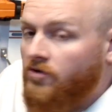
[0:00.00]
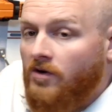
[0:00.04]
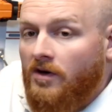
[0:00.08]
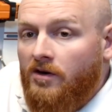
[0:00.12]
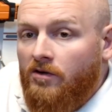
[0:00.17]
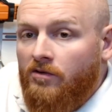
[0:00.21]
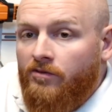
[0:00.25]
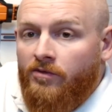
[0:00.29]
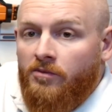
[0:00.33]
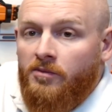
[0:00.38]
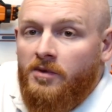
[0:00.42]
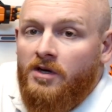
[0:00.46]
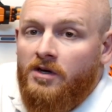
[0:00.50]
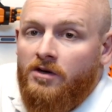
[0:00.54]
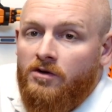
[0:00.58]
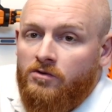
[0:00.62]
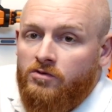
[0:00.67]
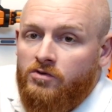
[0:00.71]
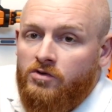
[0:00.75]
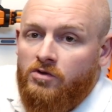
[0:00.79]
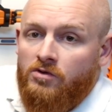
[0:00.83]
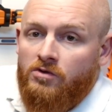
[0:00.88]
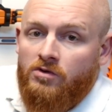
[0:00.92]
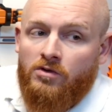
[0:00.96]
the trainer from here
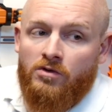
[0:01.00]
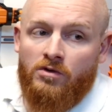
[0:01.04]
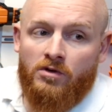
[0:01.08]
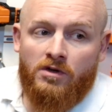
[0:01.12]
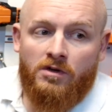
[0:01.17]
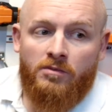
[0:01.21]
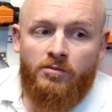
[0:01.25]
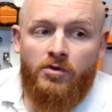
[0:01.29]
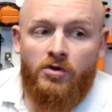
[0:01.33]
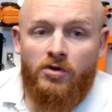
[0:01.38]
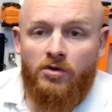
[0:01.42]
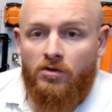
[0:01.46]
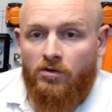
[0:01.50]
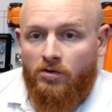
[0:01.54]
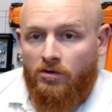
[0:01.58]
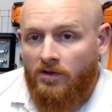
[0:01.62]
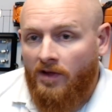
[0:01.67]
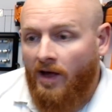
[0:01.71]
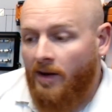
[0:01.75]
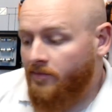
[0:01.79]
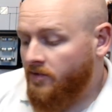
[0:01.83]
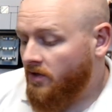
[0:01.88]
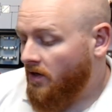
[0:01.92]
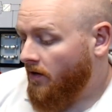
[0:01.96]
to your computer or
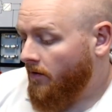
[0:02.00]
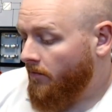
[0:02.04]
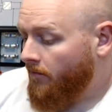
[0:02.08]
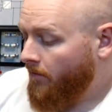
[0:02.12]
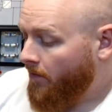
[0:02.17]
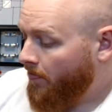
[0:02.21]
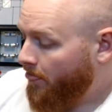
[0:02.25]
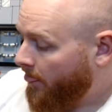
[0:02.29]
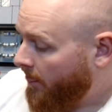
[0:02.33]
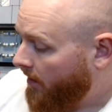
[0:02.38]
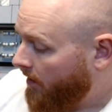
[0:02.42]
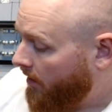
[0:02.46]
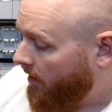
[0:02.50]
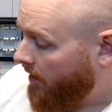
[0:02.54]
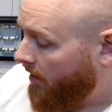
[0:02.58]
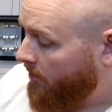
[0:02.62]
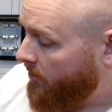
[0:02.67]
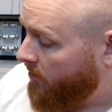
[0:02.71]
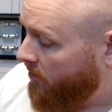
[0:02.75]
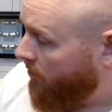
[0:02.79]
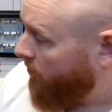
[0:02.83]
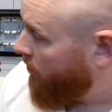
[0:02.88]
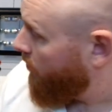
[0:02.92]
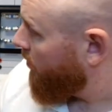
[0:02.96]
laptop
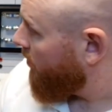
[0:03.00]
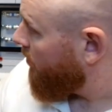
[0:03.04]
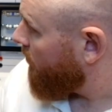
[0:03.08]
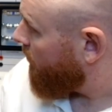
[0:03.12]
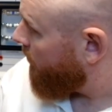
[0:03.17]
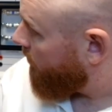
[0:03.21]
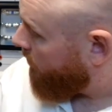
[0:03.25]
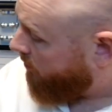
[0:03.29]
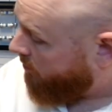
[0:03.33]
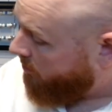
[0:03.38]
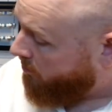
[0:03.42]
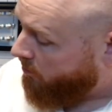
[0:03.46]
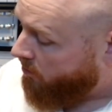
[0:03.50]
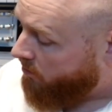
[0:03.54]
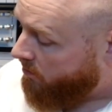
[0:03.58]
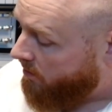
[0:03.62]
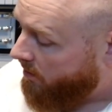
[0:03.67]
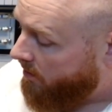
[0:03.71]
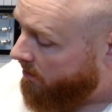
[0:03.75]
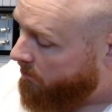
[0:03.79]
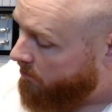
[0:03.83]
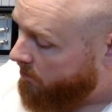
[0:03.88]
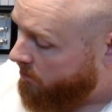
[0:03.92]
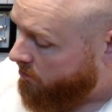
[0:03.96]
in order to
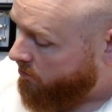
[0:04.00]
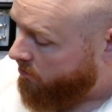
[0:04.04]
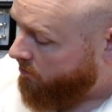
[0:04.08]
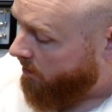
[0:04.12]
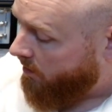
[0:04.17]
communicate with the